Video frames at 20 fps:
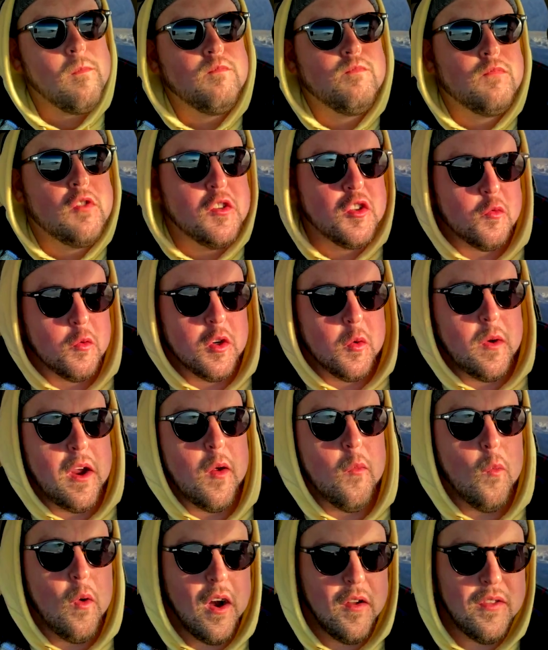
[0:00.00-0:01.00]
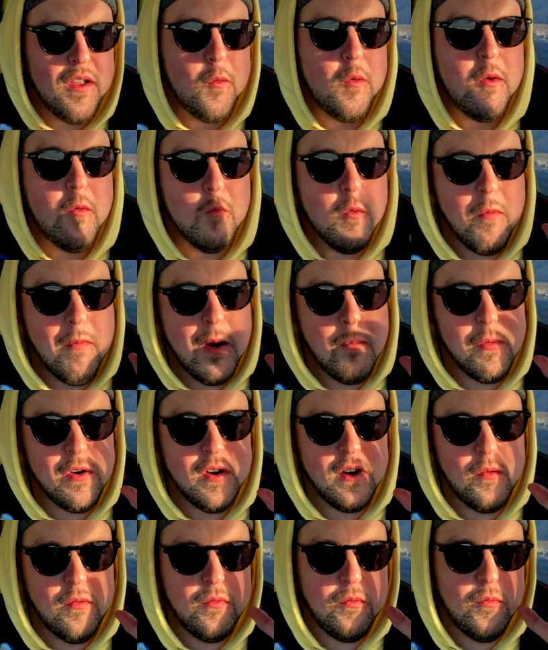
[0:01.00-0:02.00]
It was weird. We had one that we
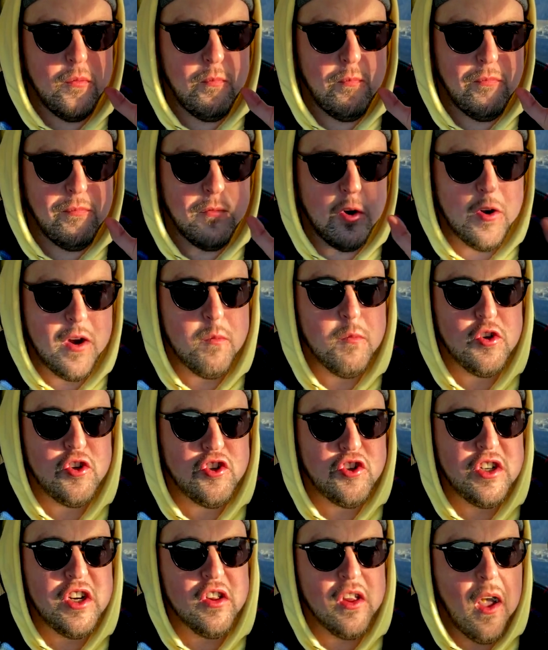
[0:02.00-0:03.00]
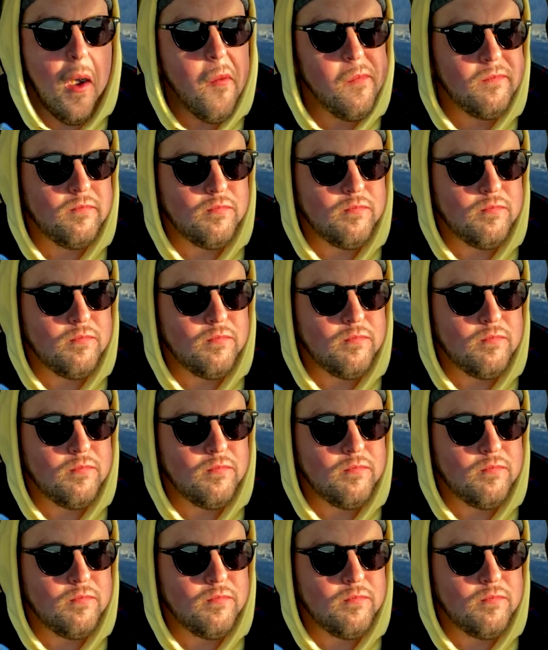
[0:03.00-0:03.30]
remembered. Her name was Sheila.